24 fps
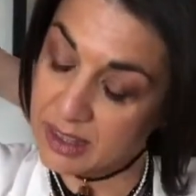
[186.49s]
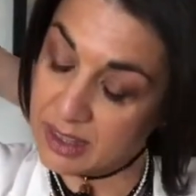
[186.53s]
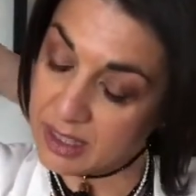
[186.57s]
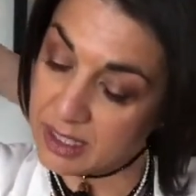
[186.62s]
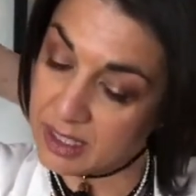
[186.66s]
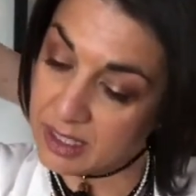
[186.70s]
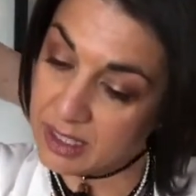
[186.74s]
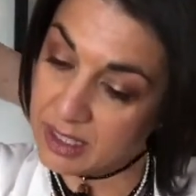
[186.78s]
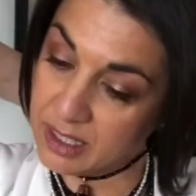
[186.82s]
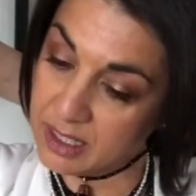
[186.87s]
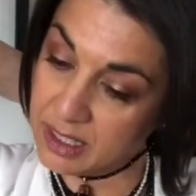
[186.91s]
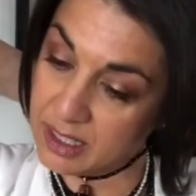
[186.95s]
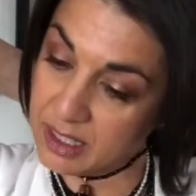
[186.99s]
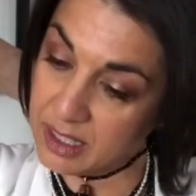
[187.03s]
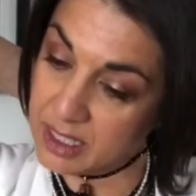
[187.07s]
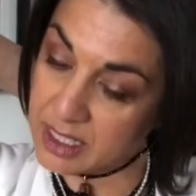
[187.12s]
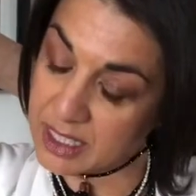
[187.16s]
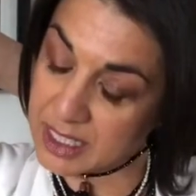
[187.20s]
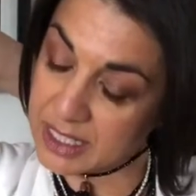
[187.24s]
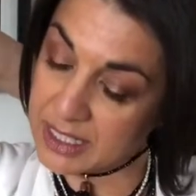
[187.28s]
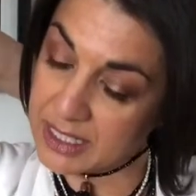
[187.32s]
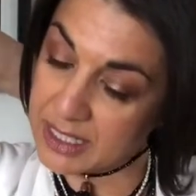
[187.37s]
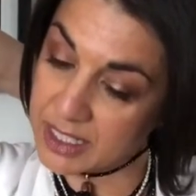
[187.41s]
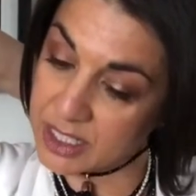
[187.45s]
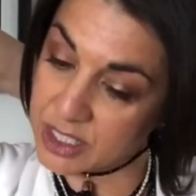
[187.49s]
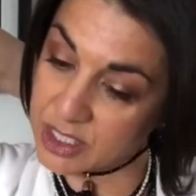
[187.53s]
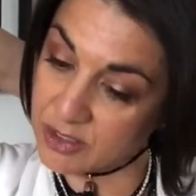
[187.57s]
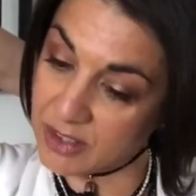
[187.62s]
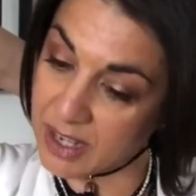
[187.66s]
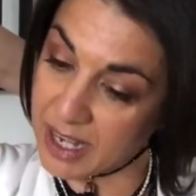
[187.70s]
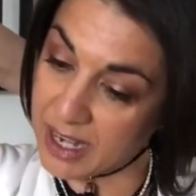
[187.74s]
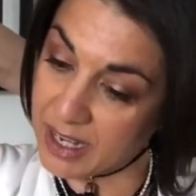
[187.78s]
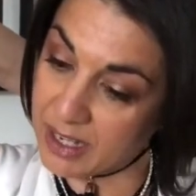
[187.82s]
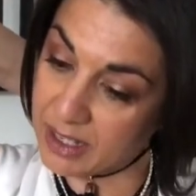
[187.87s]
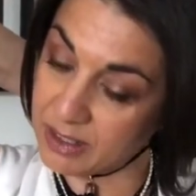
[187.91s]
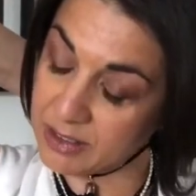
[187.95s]
the
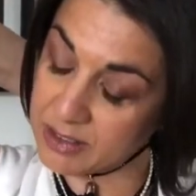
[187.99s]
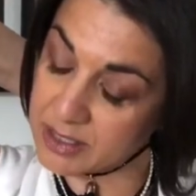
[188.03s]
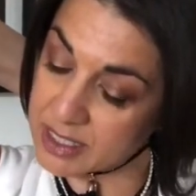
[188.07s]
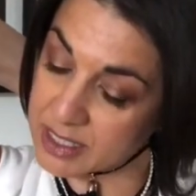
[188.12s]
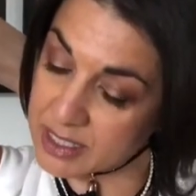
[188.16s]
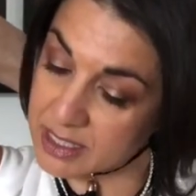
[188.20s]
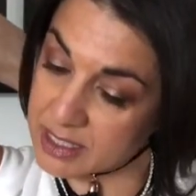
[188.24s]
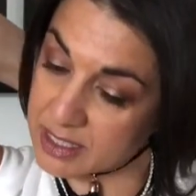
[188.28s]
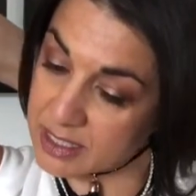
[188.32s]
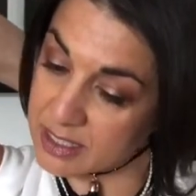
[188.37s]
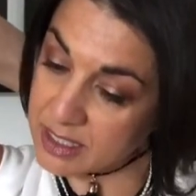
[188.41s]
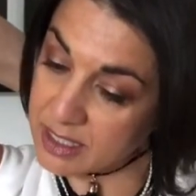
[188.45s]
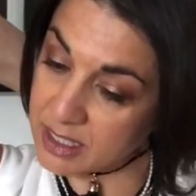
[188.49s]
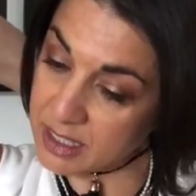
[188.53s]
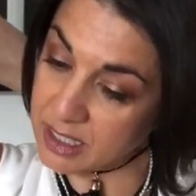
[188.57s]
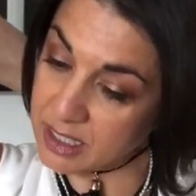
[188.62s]
connector out